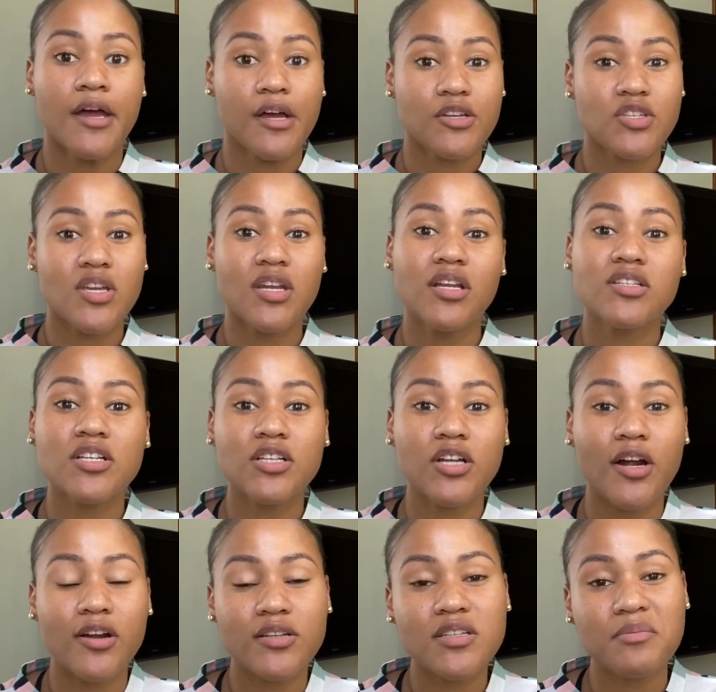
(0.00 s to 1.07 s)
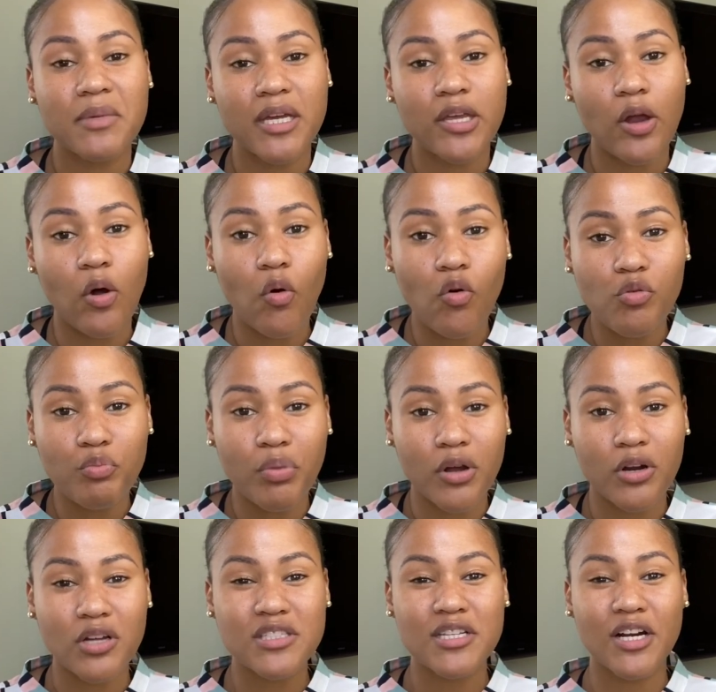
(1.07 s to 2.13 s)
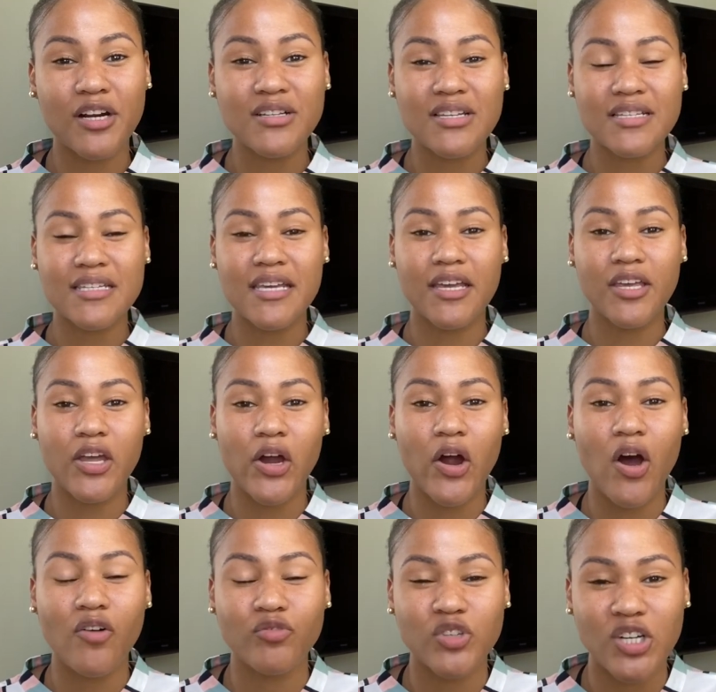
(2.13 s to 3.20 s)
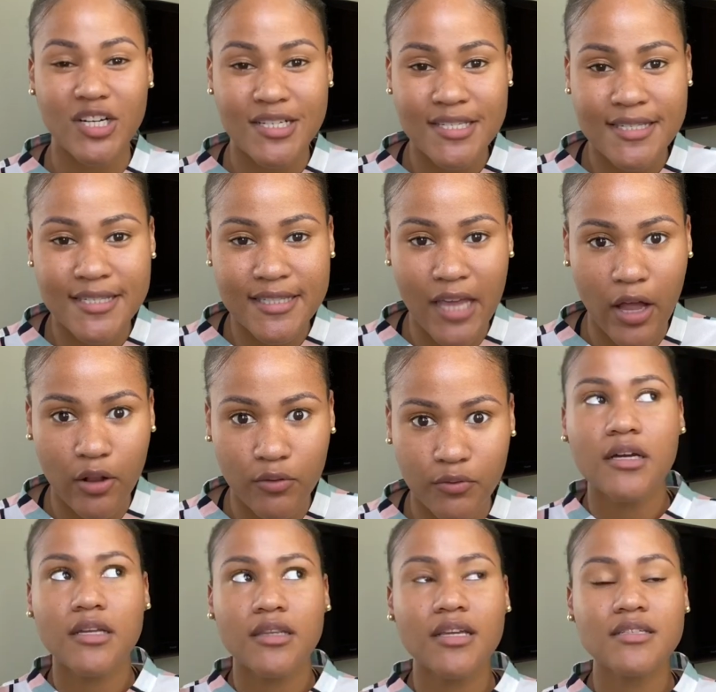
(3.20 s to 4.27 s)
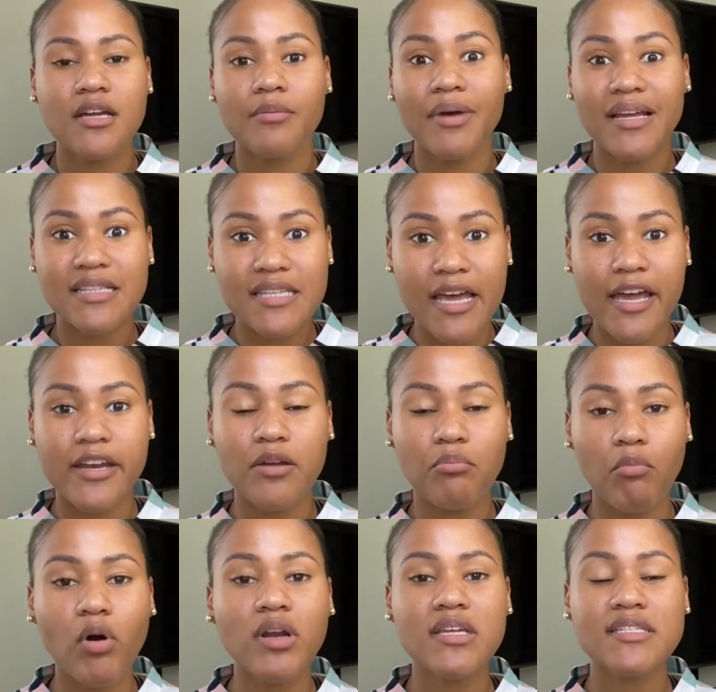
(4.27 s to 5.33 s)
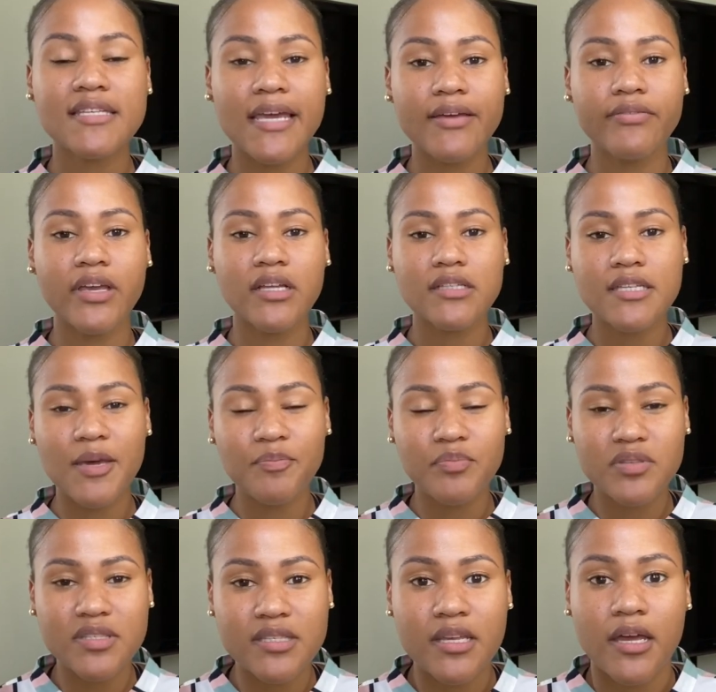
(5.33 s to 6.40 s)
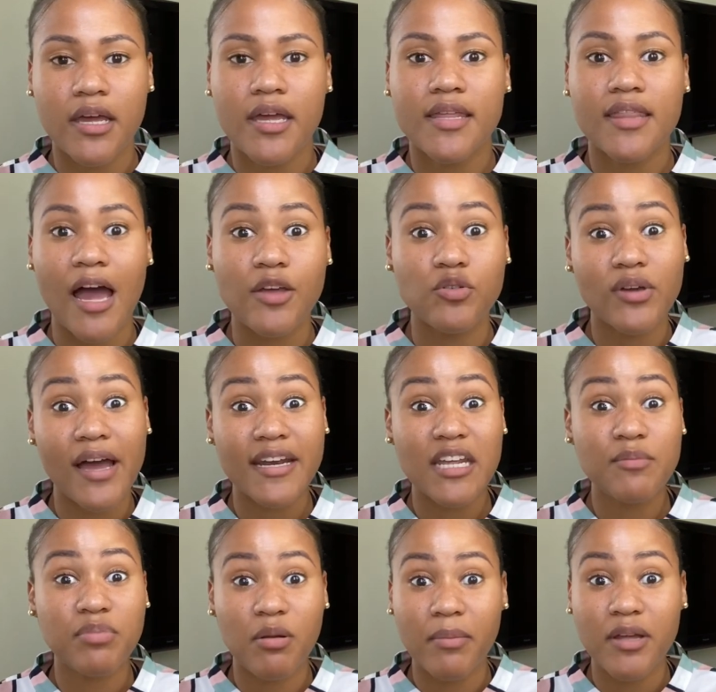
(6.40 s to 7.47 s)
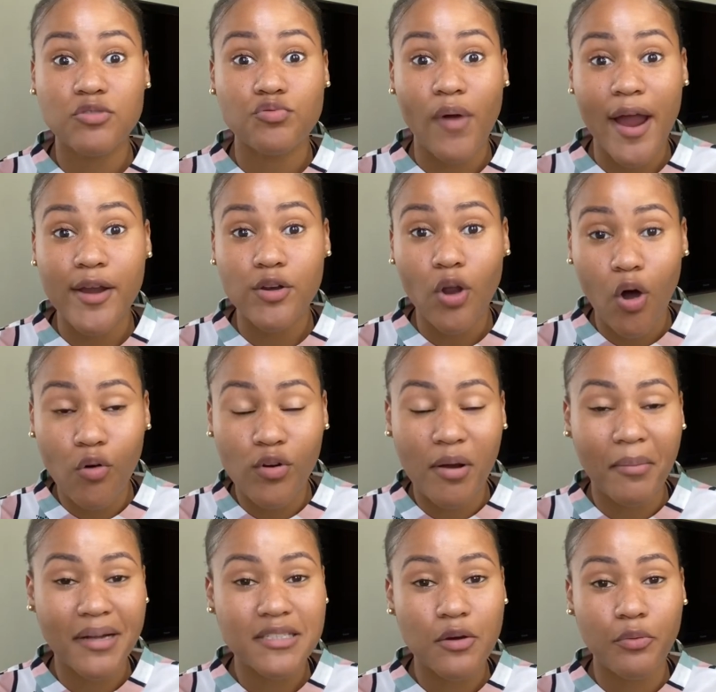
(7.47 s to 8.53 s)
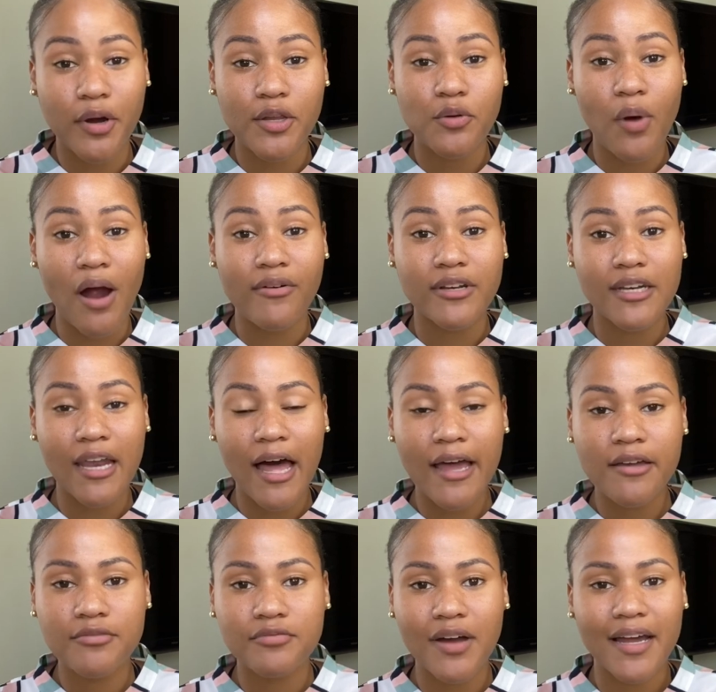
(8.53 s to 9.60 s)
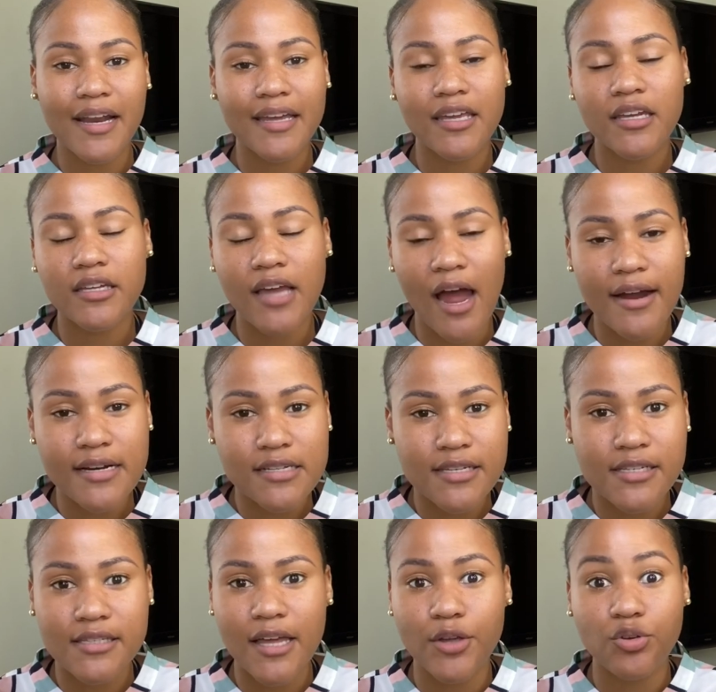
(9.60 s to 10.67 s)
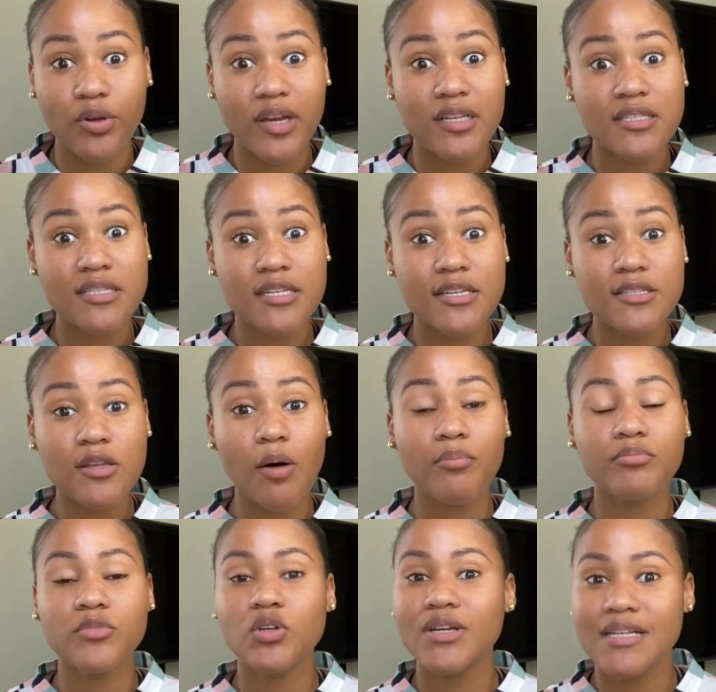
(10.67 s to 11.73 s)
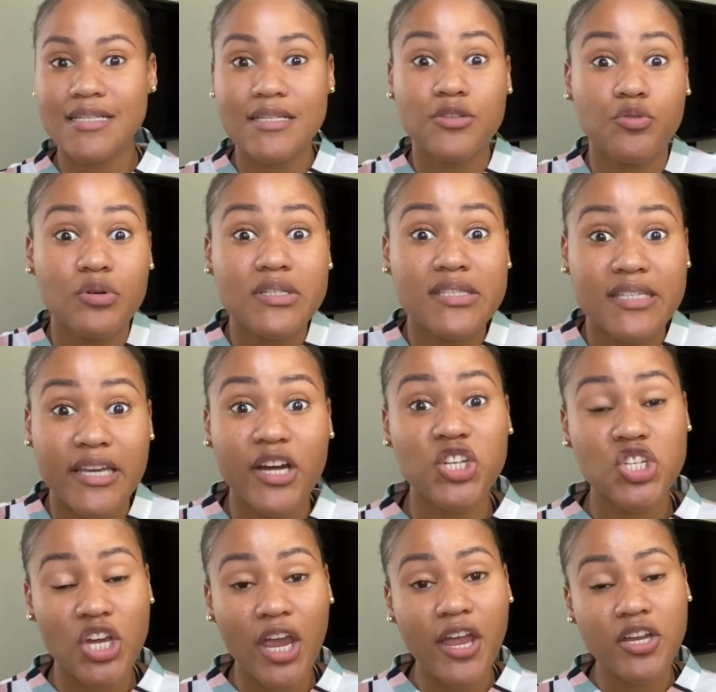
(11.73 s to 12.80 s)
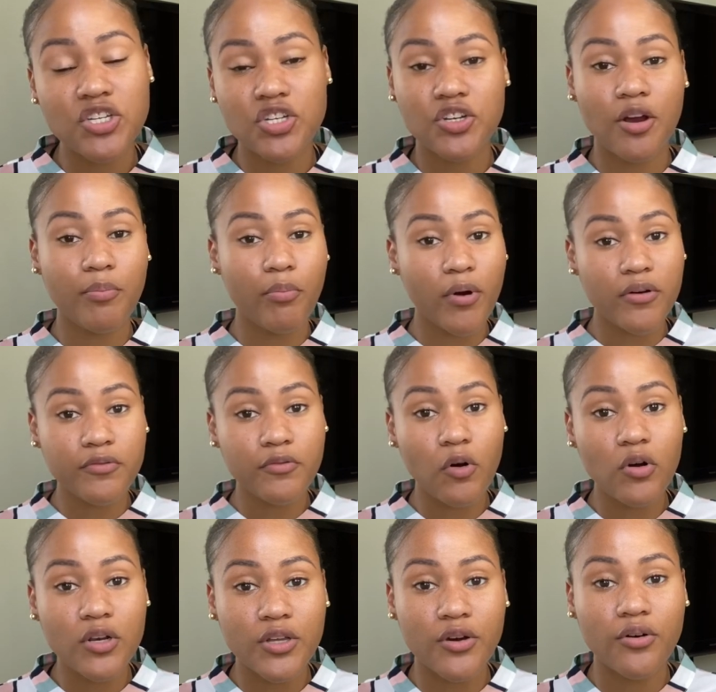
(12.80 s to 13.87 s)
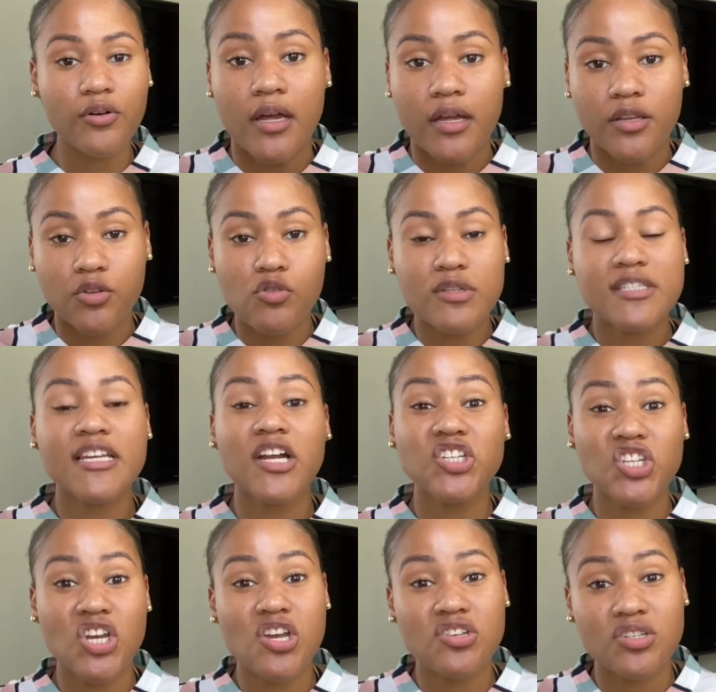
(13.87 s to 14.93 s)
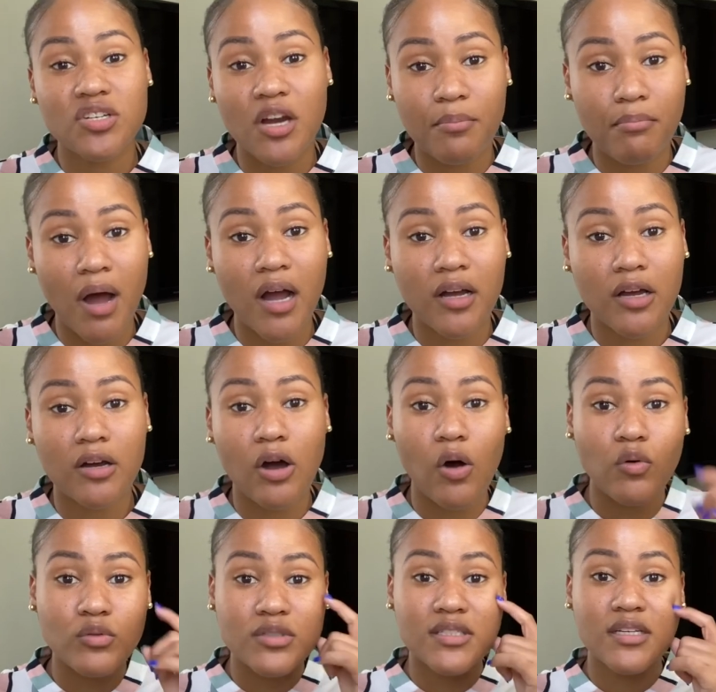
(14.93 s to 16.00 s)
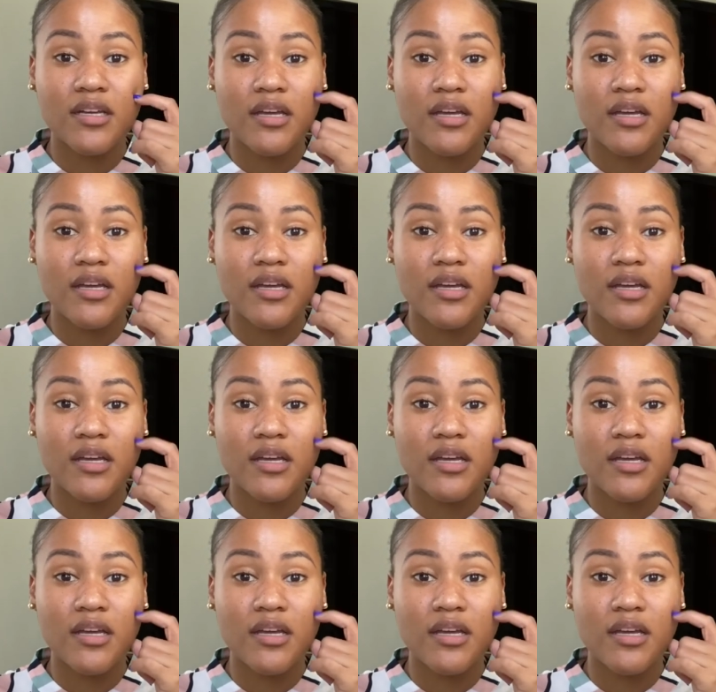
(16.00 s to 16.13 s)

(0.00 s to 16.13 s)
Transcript: So you need to learn to make your own products. Learn to take care of yourself. These are my 10 money-saving tips that you can implement right now, no matter where you are in life. And I can guarantee that you will see a change in your portfolio. You will see a change in your bank account